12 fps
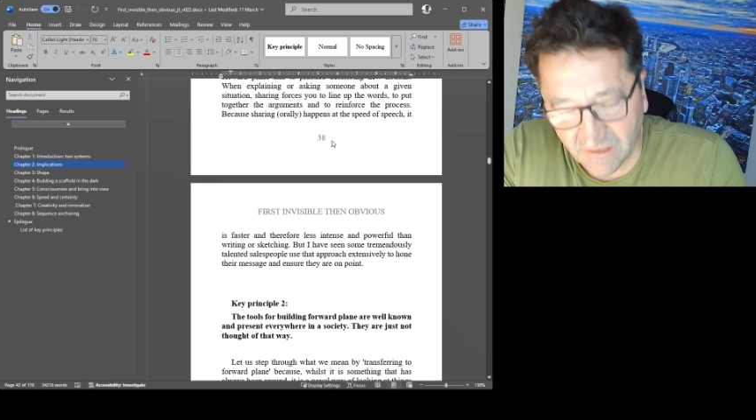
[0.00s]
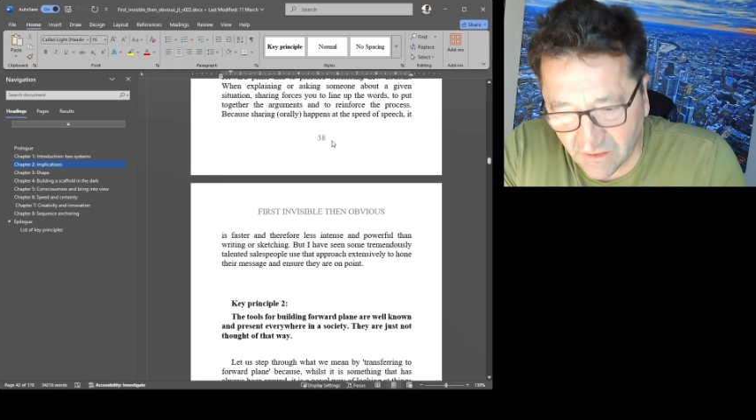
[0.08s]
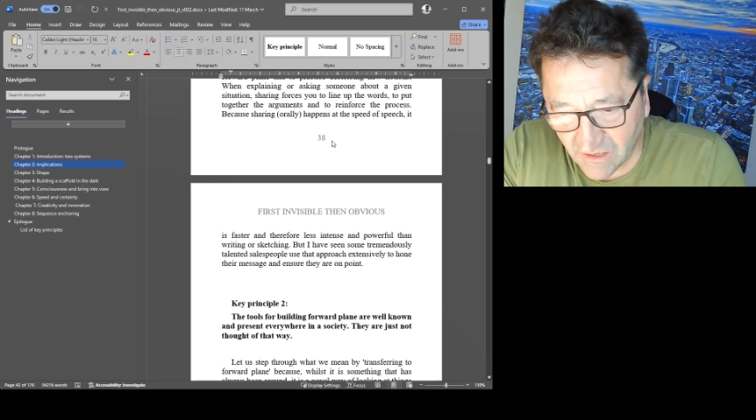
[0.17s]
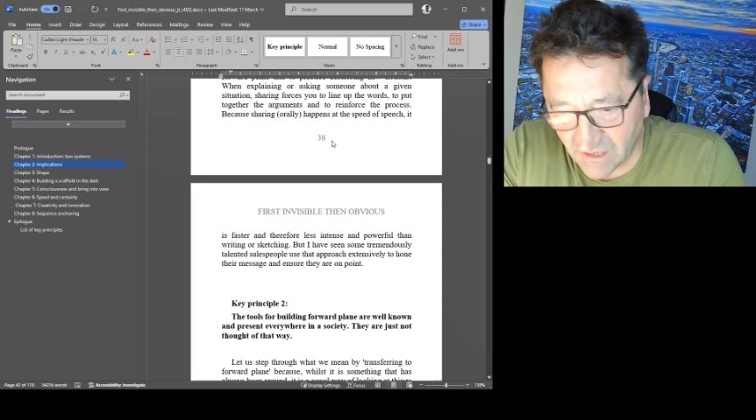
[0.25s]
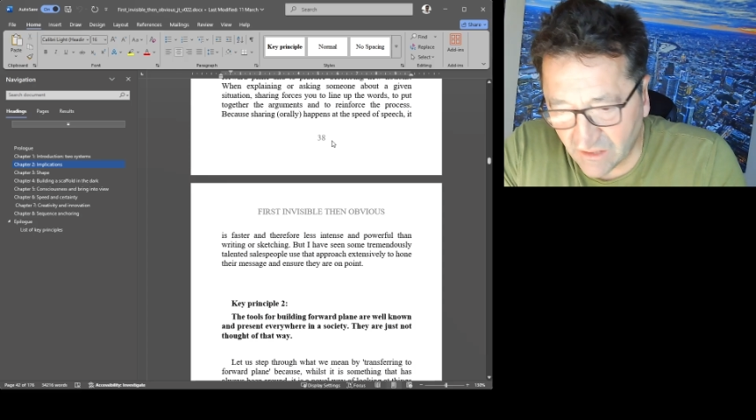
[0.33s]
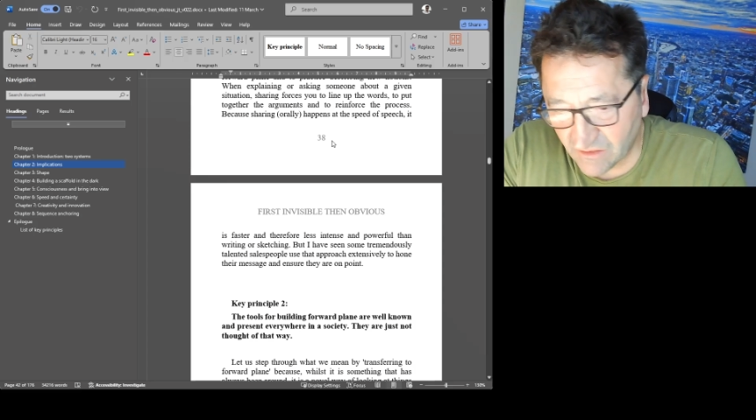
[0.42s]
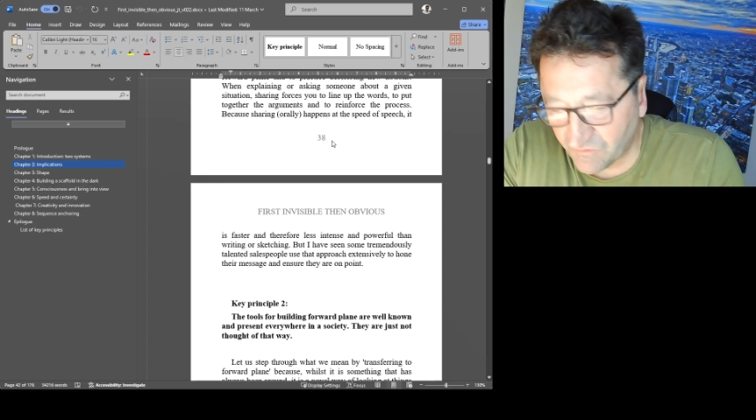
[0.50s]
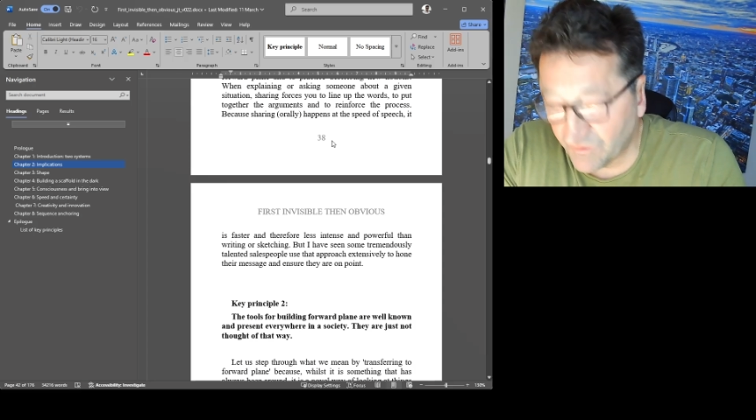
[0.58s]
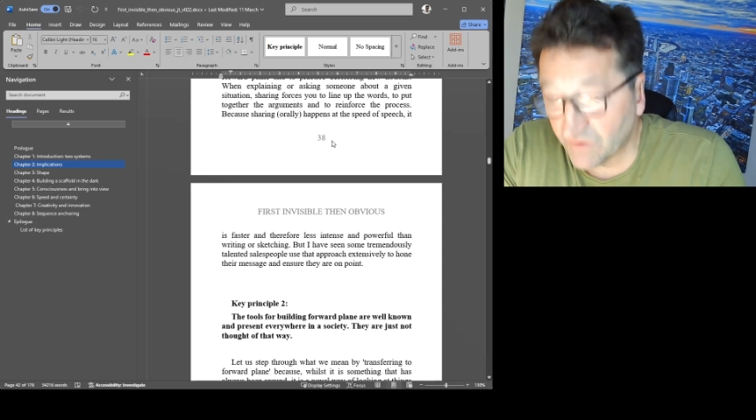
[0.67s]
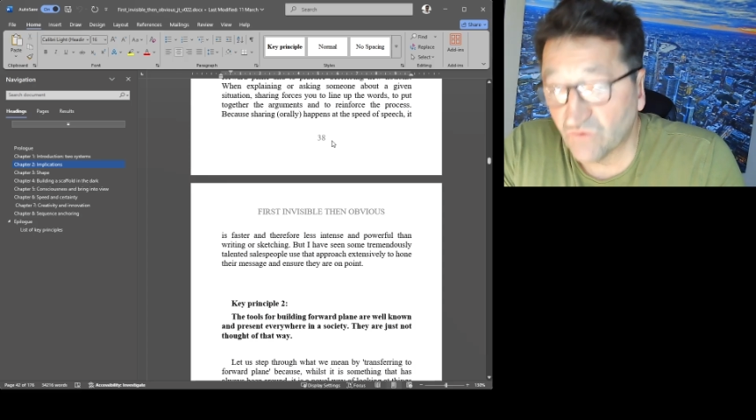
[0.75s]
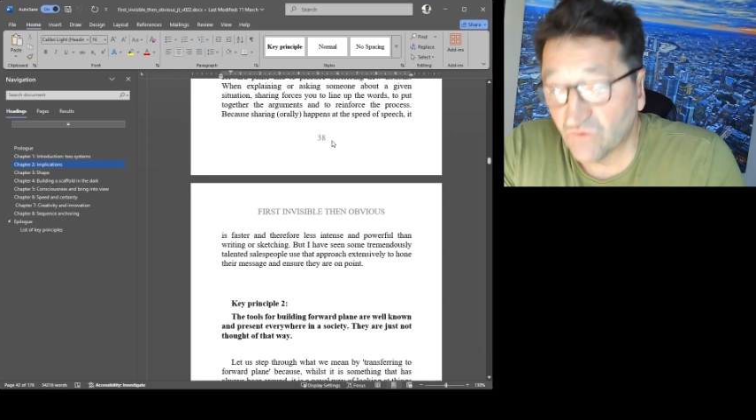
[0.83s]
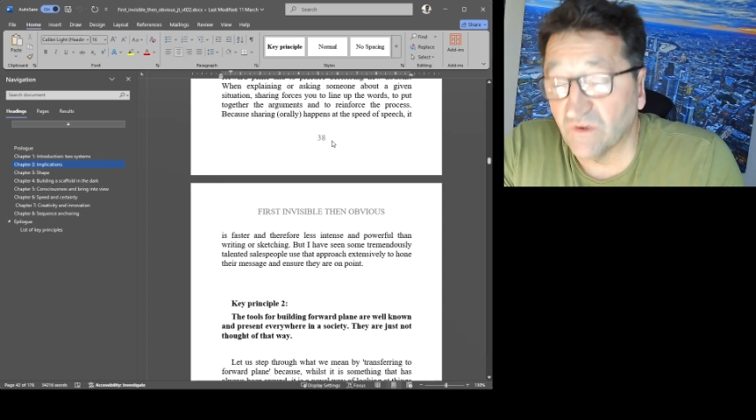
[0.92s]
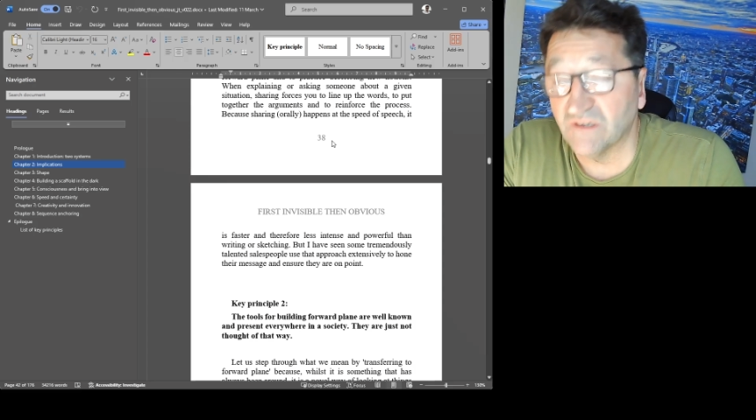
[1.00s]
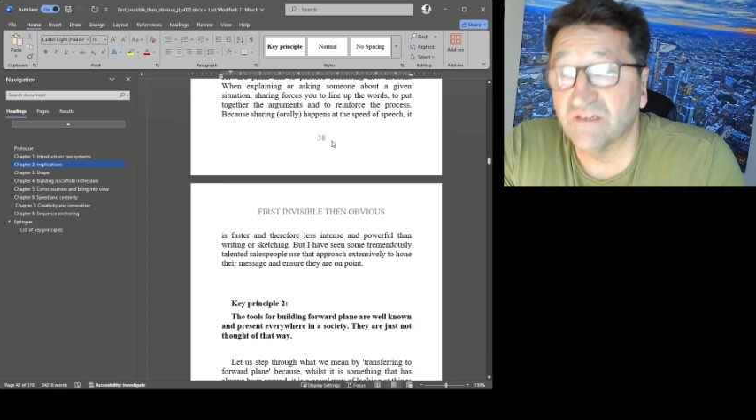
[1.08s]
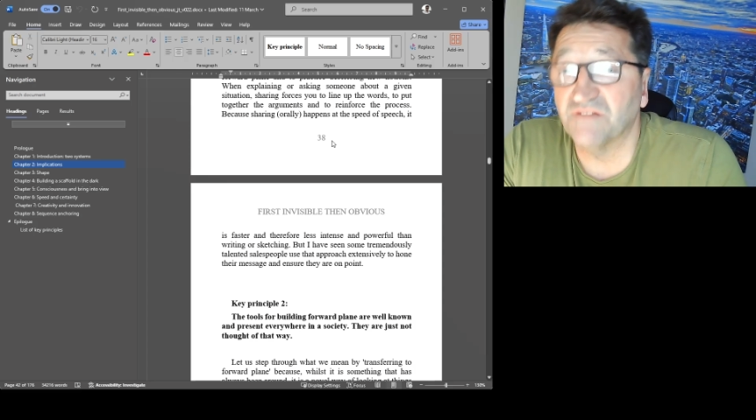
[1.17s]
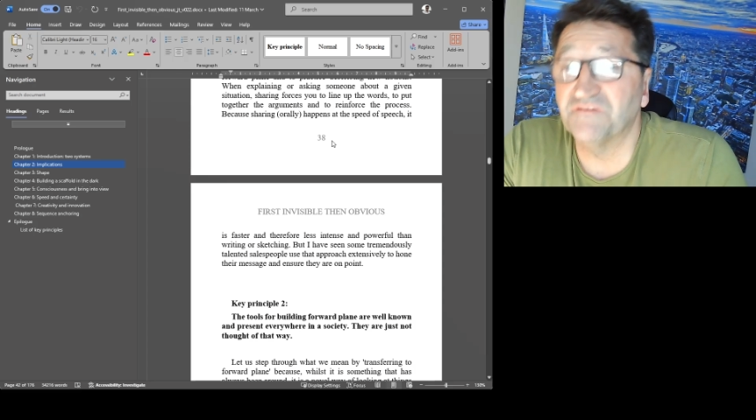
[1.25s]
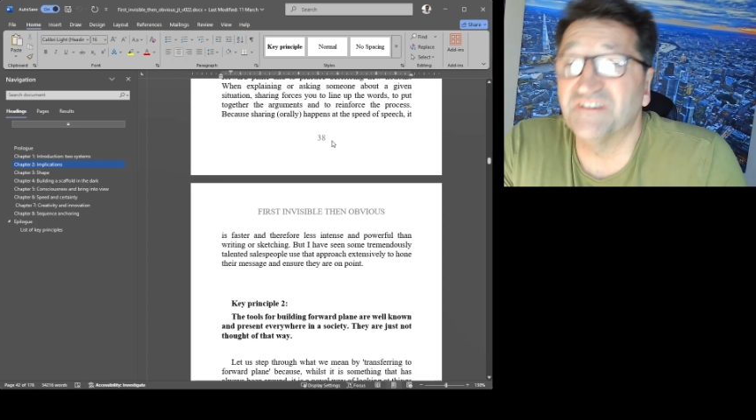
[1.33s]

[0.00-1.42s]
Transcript: And the first one is I've